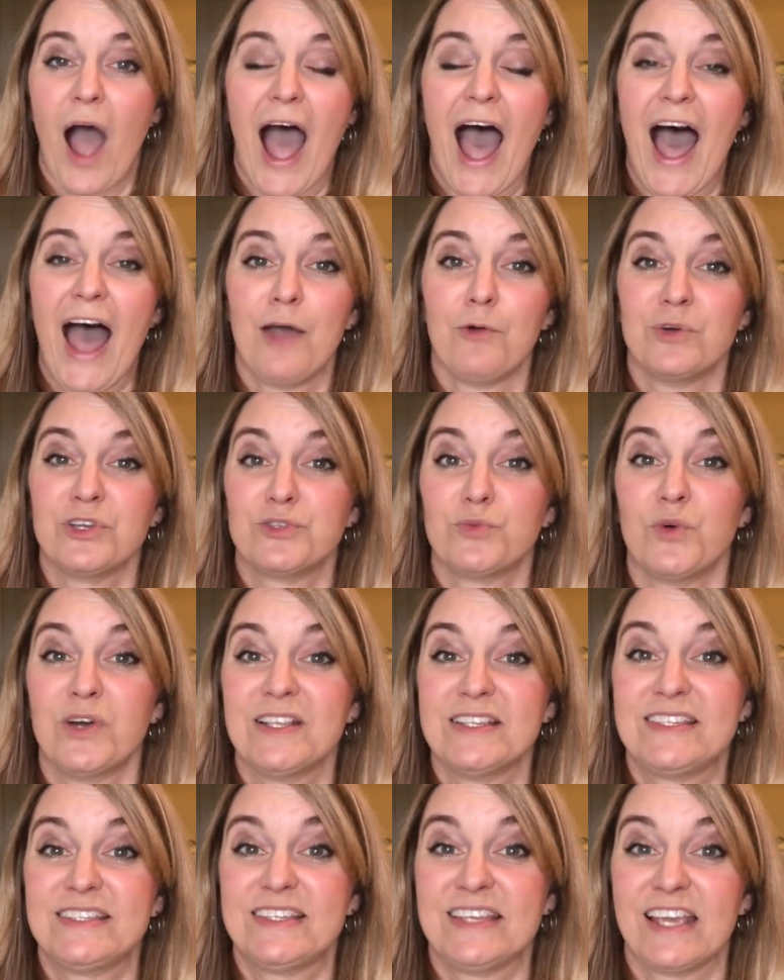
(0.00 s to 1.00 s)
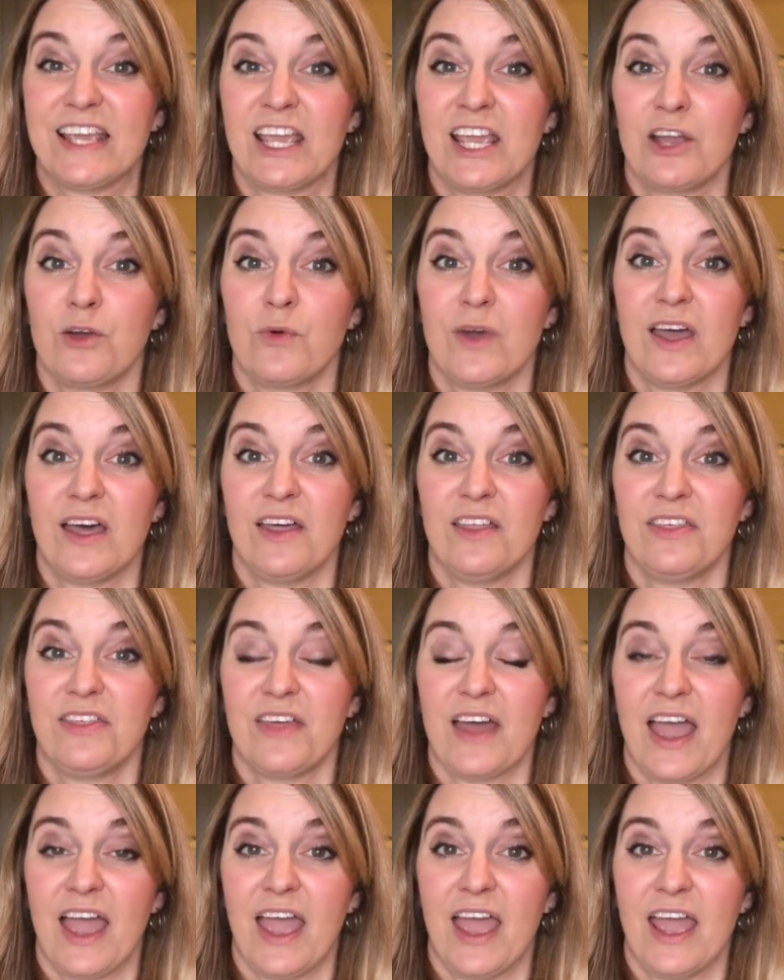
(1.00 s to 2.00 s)
I was once singing with
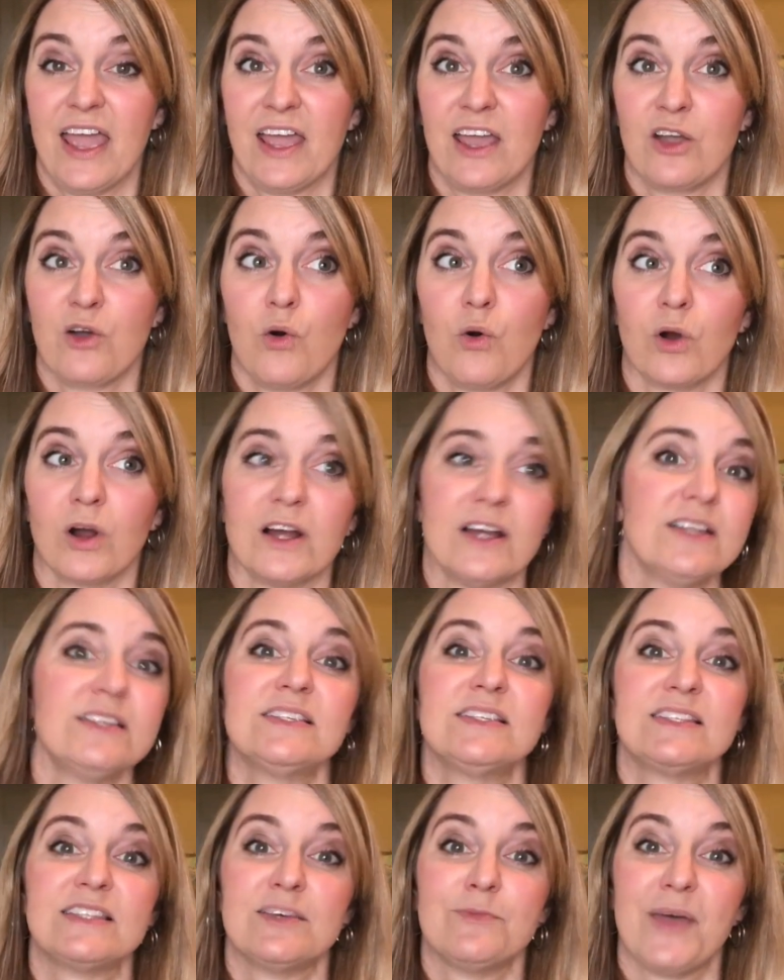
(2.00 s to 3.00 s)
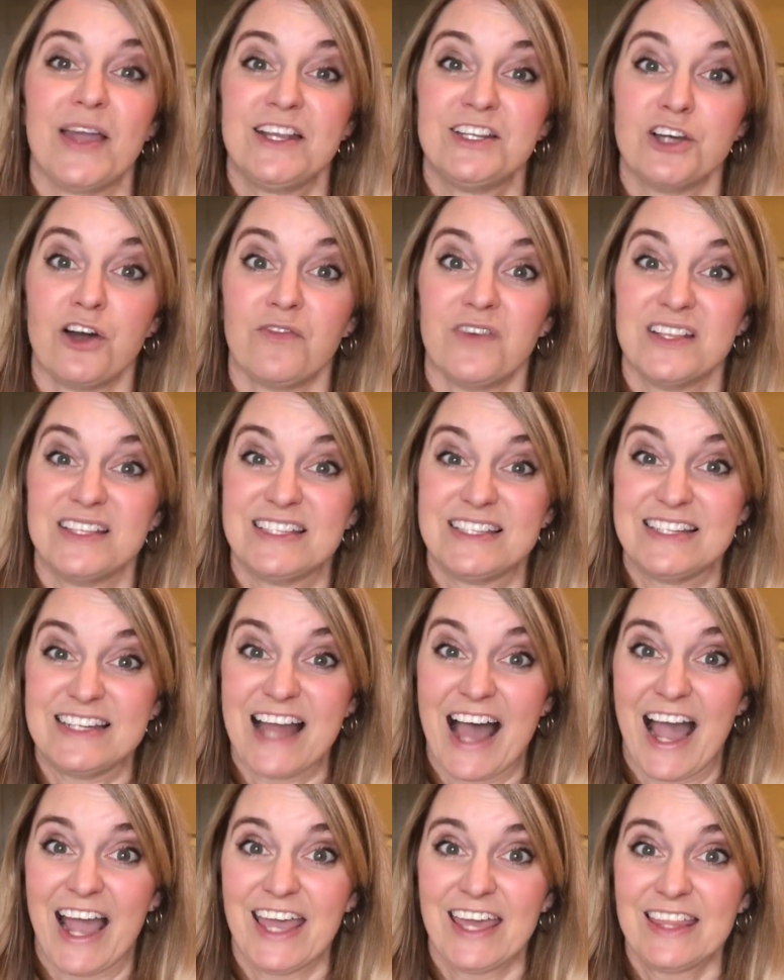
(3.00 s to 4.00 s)
a chorus, the Beethoven's
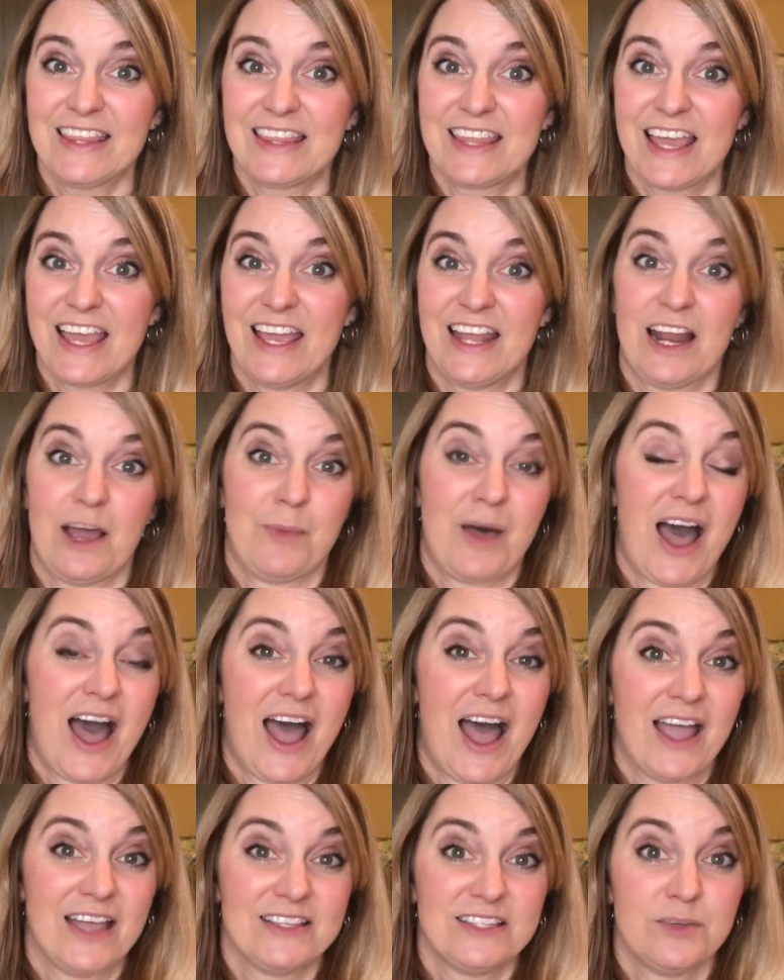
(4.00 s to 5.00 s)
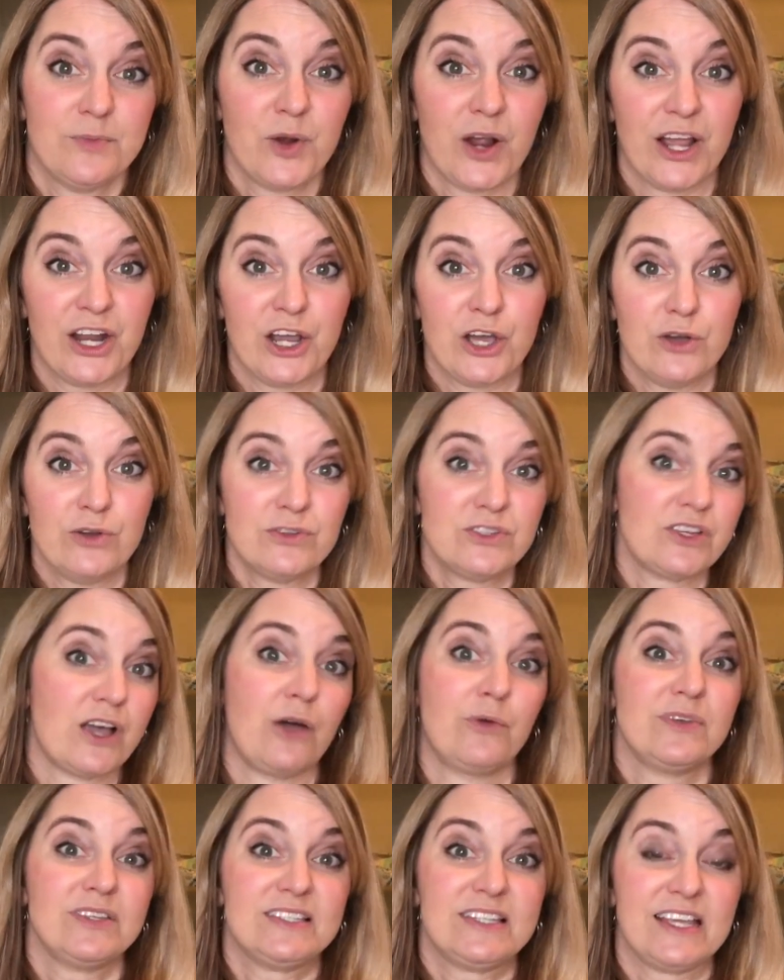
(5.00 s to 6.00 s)
Ninth, and I'm a high soprano, so
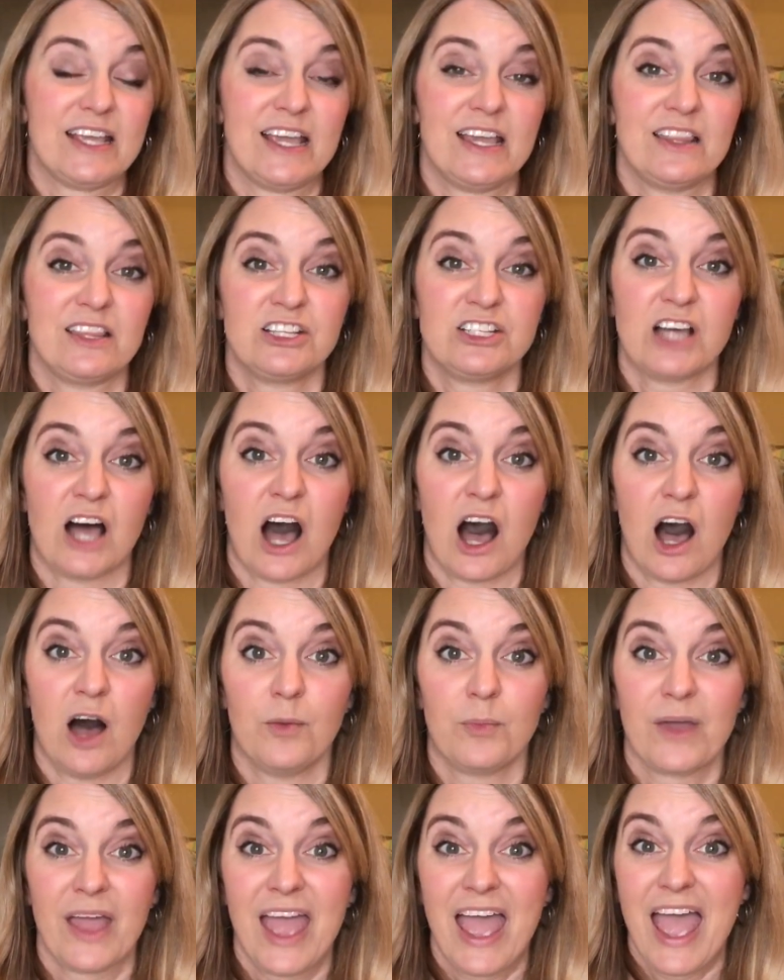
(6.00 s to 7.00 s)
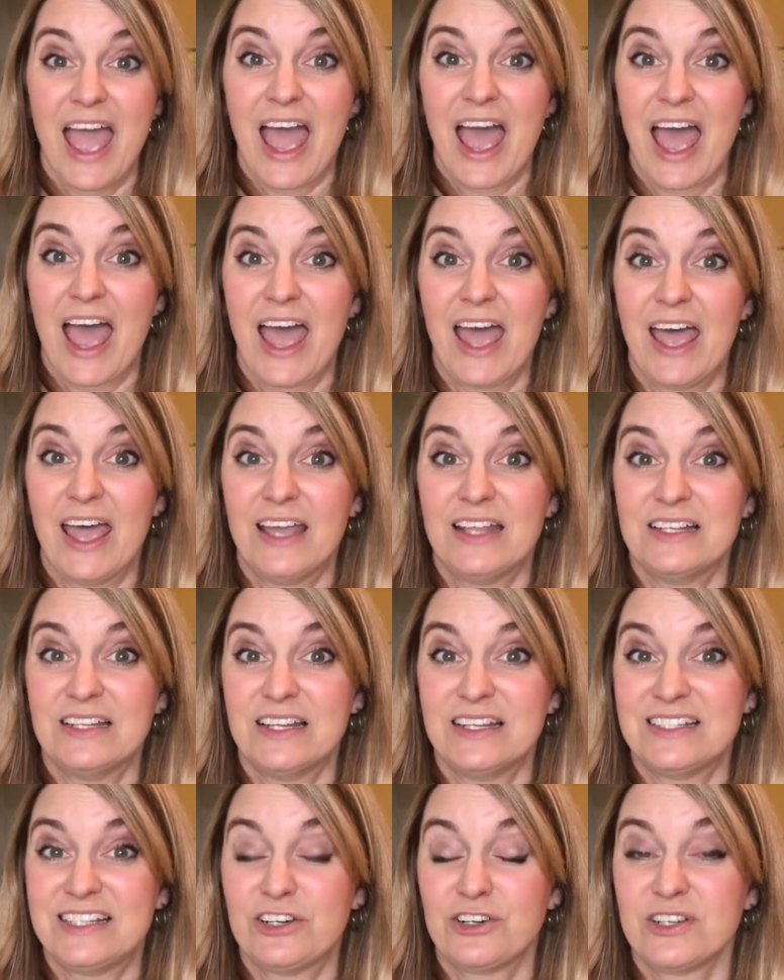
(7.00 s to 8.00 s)
I was singing the top.
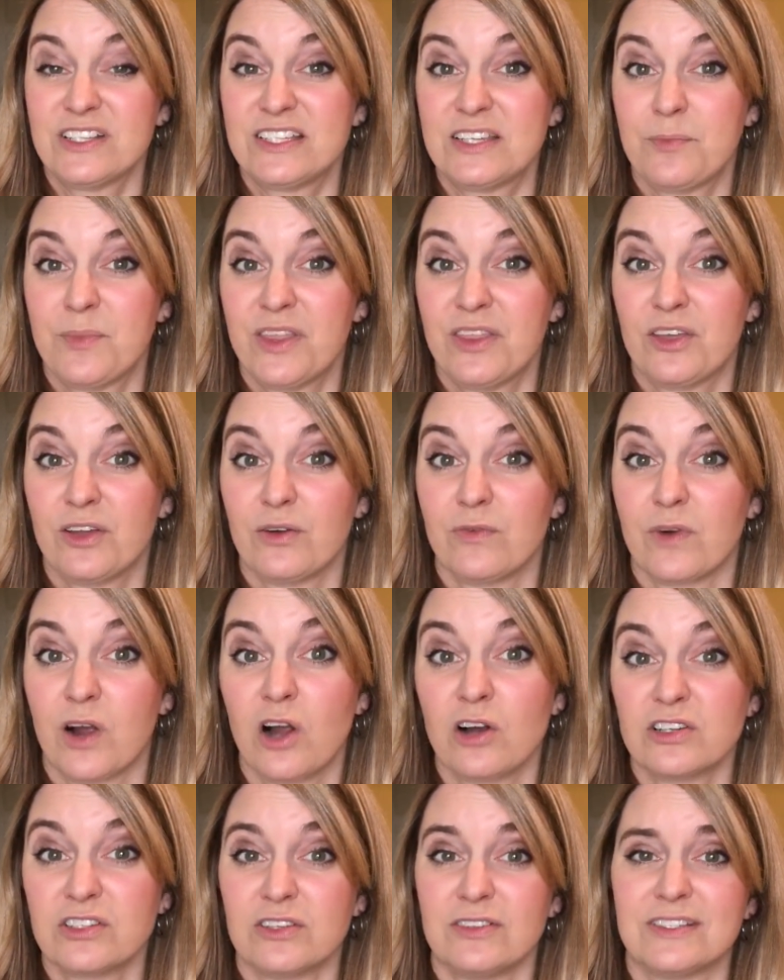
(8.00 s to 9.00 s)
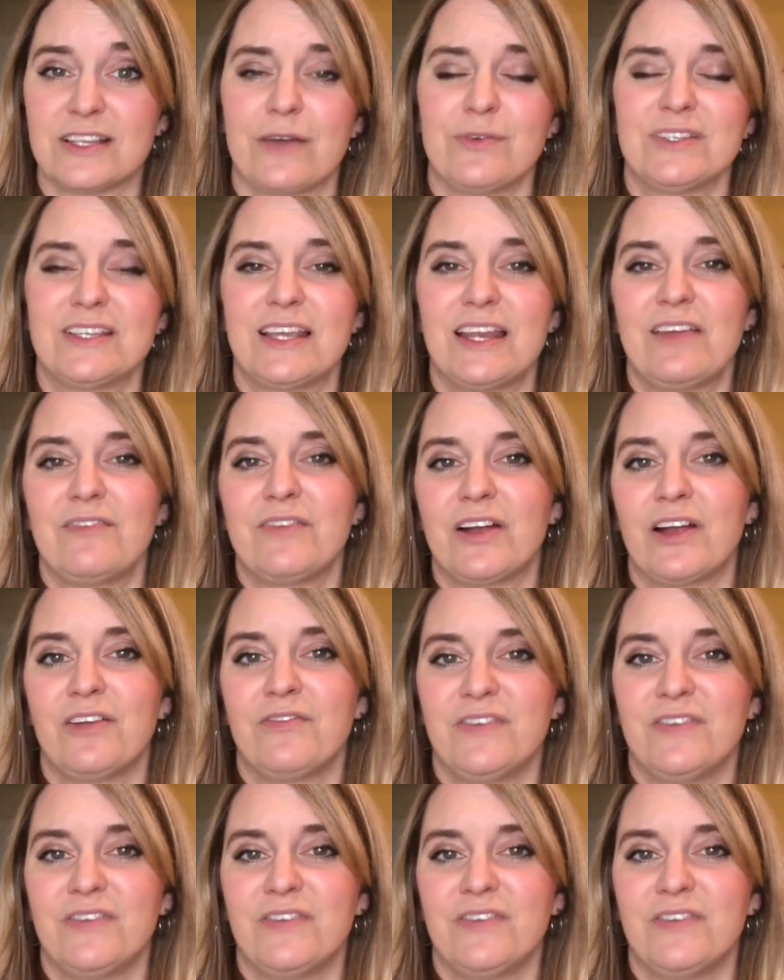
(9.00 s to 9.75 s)
And during some of the rehearsals, I was getting very